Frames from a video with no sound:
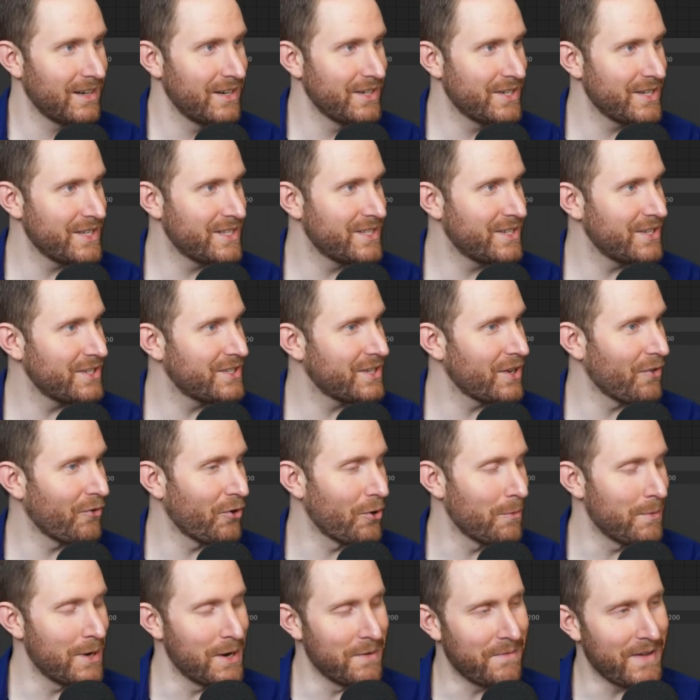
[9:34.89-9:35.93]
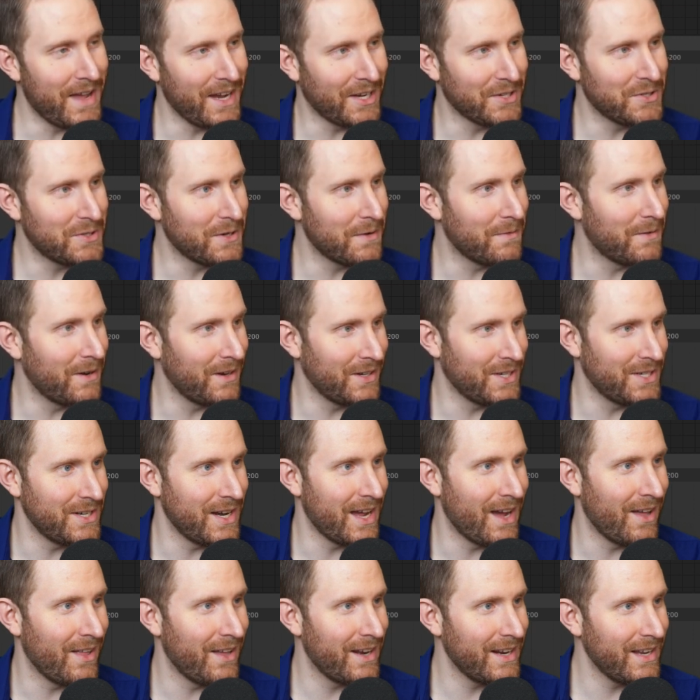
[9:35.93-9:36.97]
Just a little bit of extra
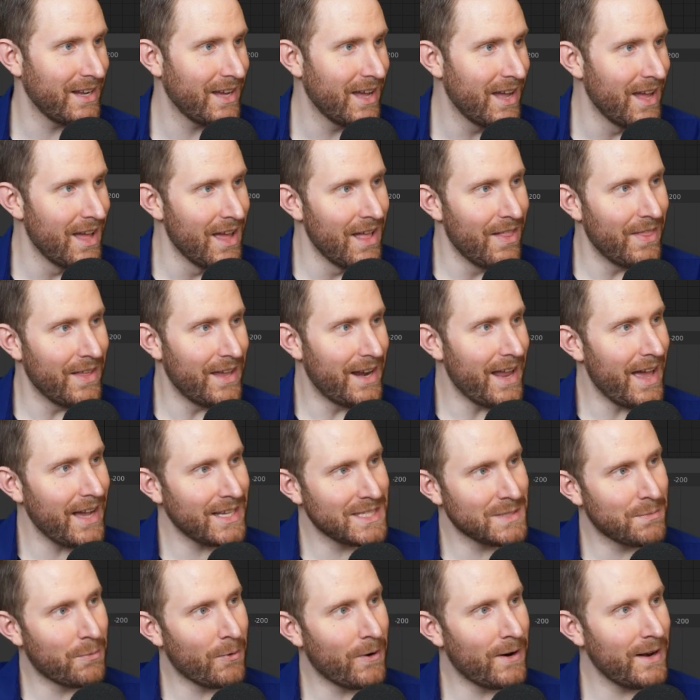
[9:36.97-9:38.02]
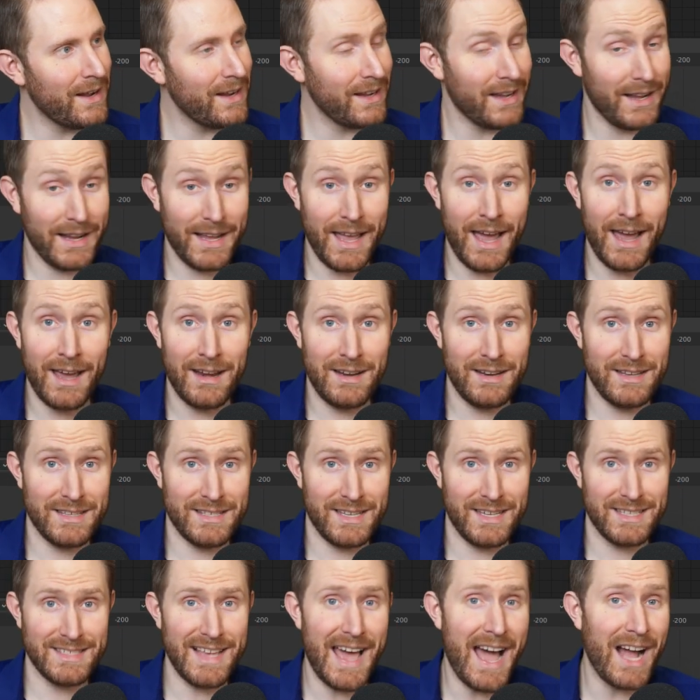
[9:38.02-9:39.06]
functionality. Then exporting again is
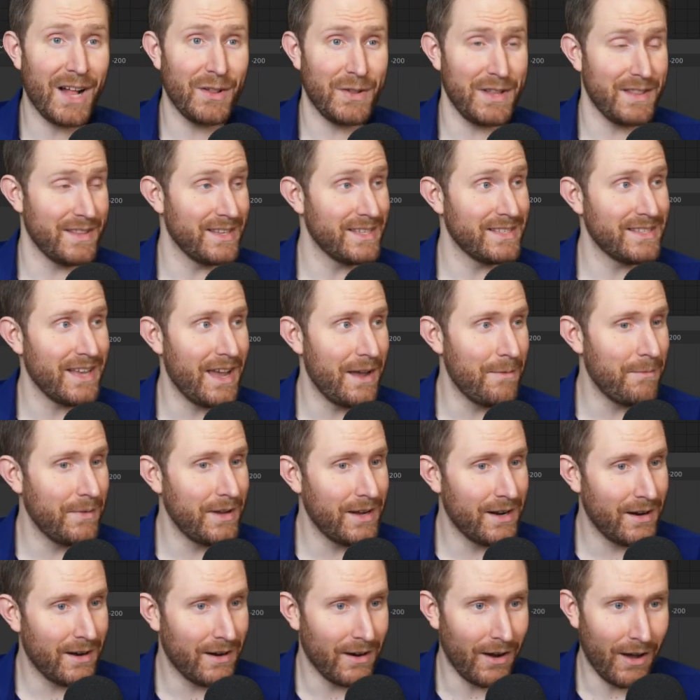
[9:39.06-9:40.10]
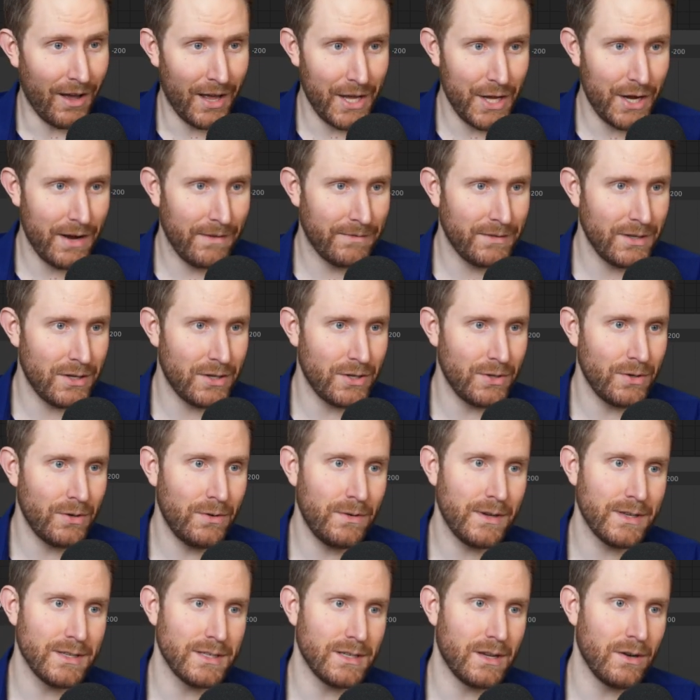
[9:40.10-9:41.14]
exactly the same here. All you have to
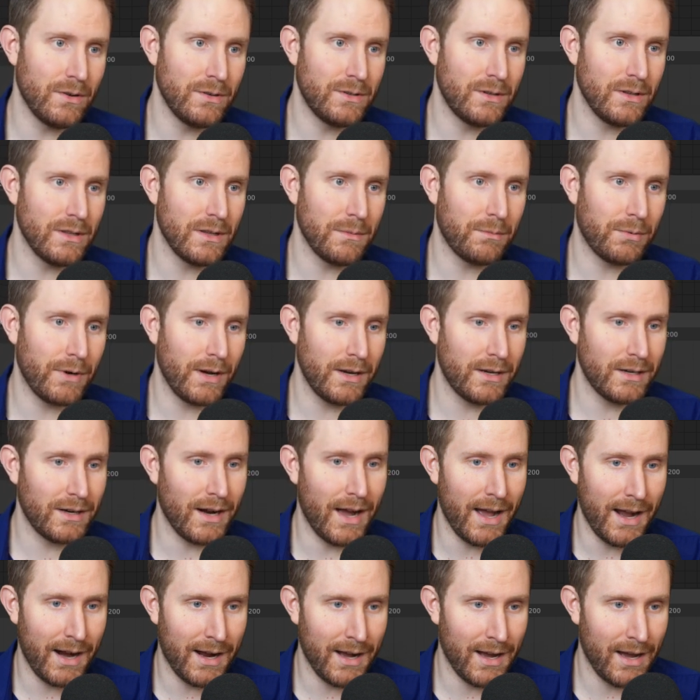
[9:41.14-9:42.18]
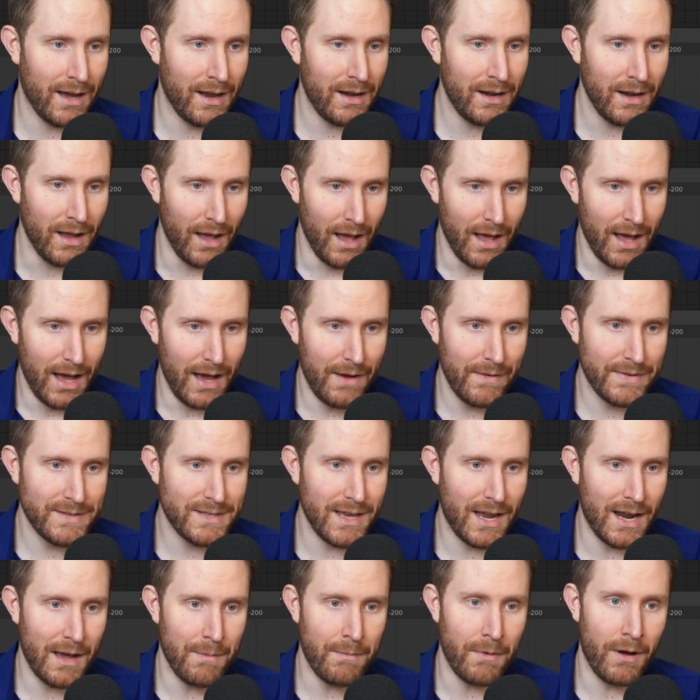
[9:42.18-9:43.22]
do is go to the printer icon. I've
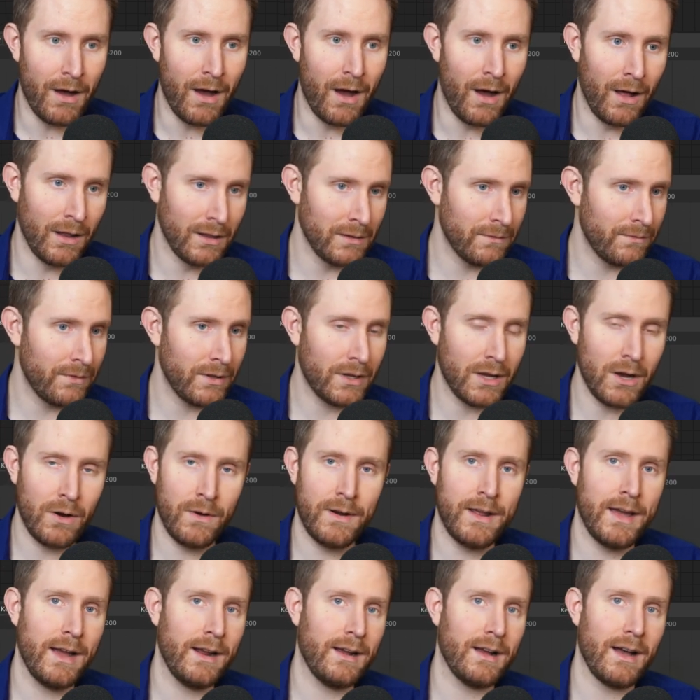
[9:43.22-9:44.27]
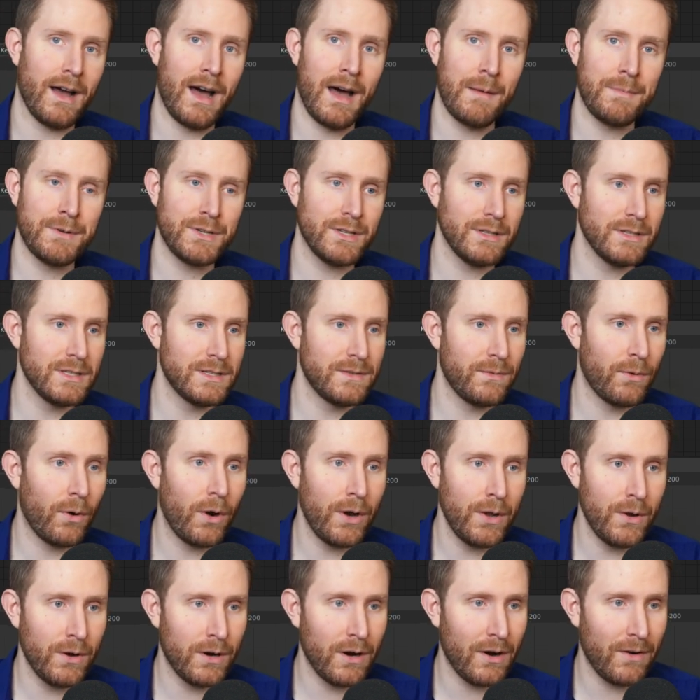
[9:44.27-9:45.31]
set up all of the codec options for
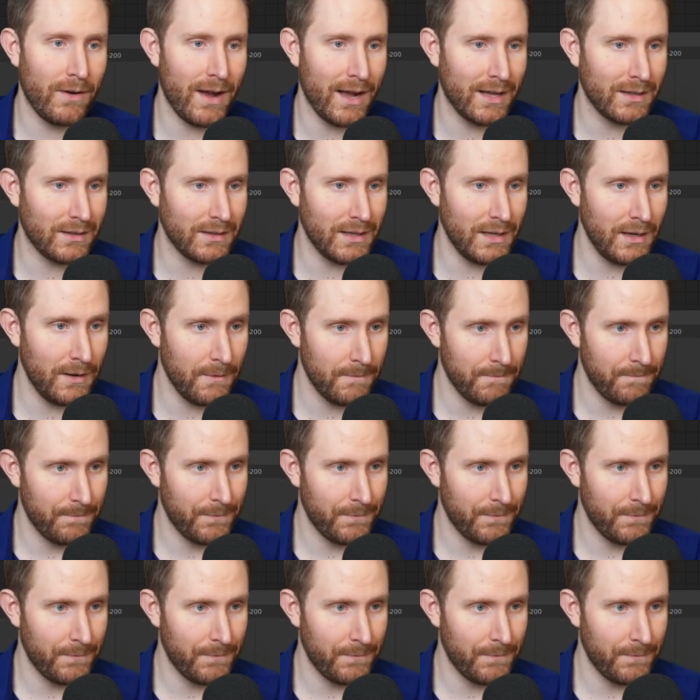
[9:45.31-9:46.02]
you correctly.